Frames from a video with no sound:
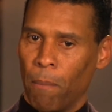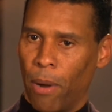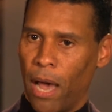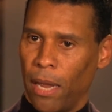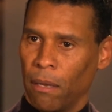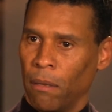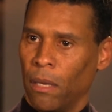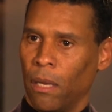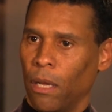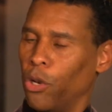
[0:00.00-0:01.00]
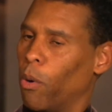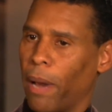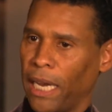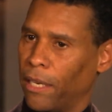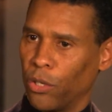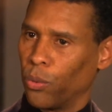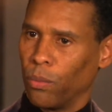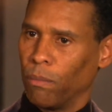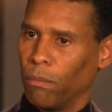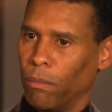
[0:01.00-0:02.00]
But nobody does
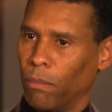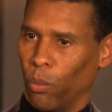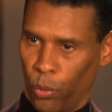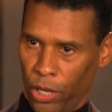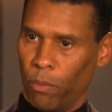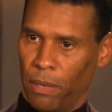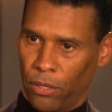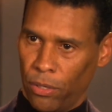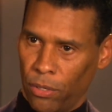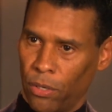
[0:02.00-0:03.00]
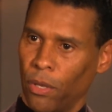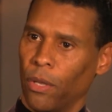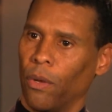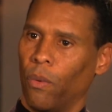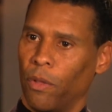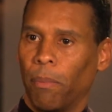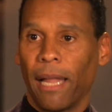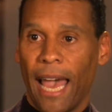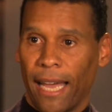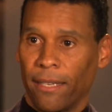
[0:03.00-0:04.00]
real business with
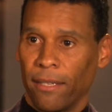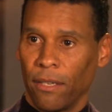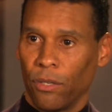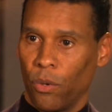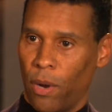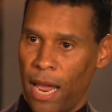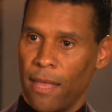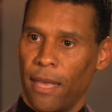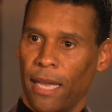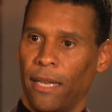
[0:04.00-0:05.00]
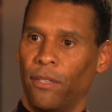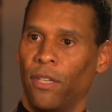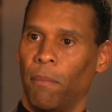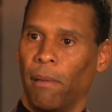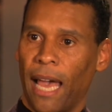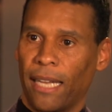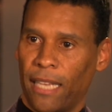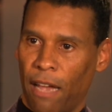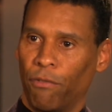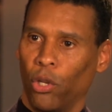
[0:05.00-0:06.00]
blacks. So what I think is that blacks
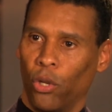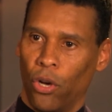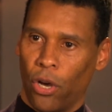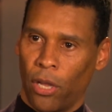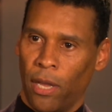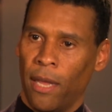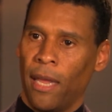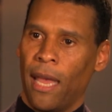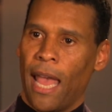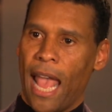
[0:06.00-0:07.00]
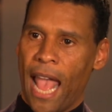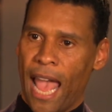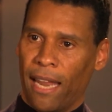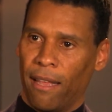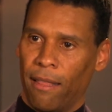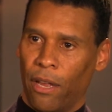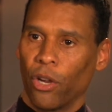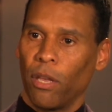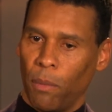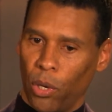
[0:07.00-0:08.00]
have to look at their
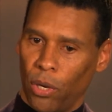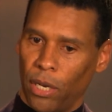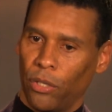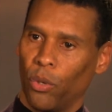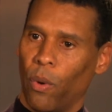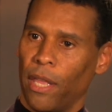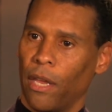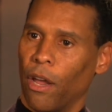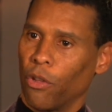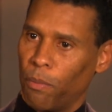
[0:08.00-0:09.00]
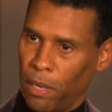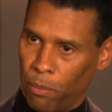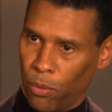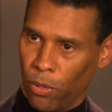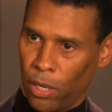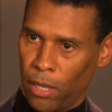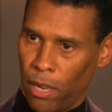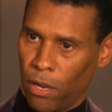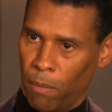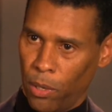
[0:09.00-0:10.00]
communities the way that other people look at
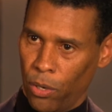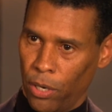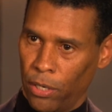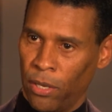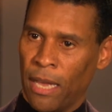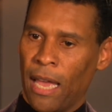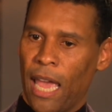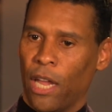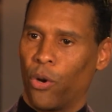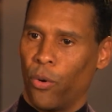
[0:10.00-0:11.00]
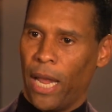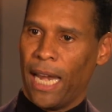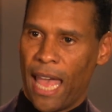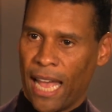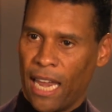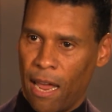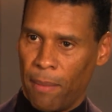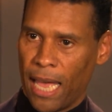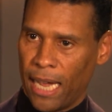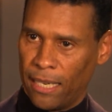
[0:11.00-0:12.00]
their communities and create
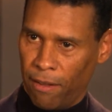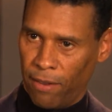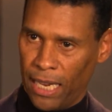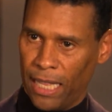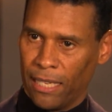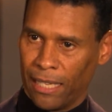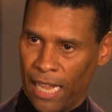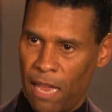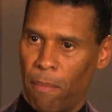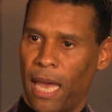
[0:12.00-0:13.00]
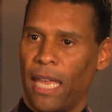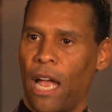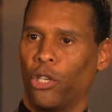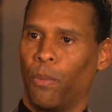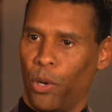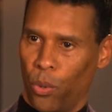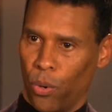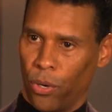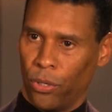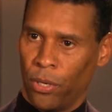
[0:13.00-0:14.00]
economic activity that is led by the
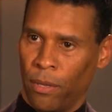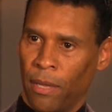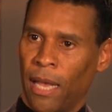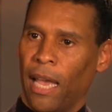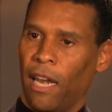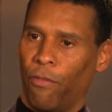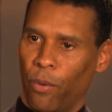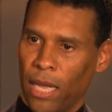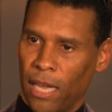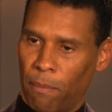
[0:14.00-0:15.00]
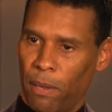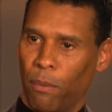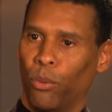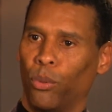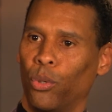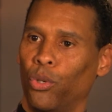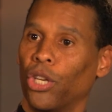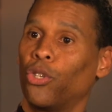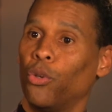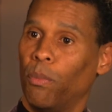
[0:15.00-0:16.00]
entrepreneurs. And if we can get people to
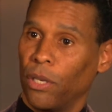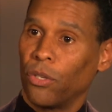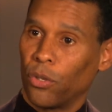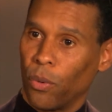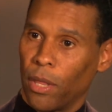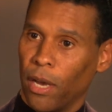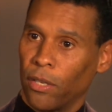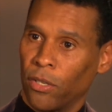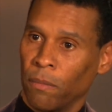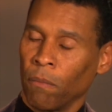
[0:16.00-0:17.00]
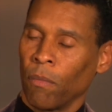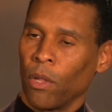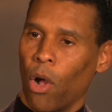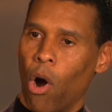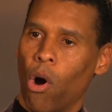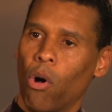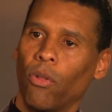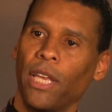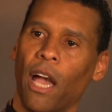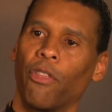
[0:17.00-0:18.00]
just do business with us,
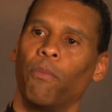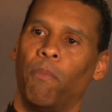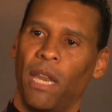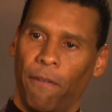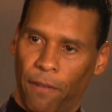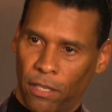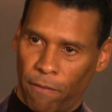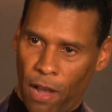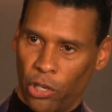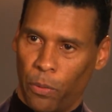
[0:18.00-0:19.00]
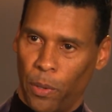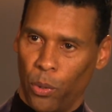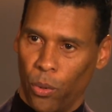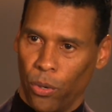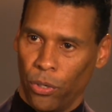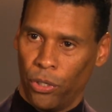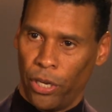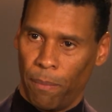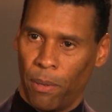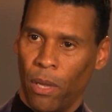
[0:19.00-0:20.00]
all the other benefits of
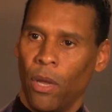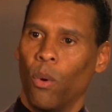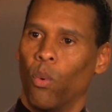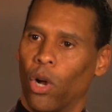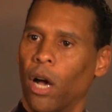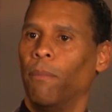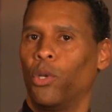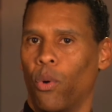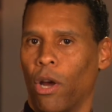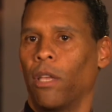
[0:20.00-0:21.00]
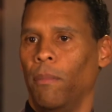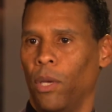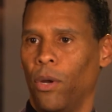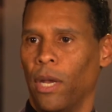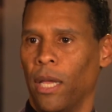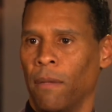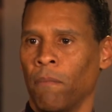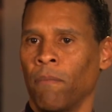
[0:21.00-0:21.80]
entrepreneurship will come to our community.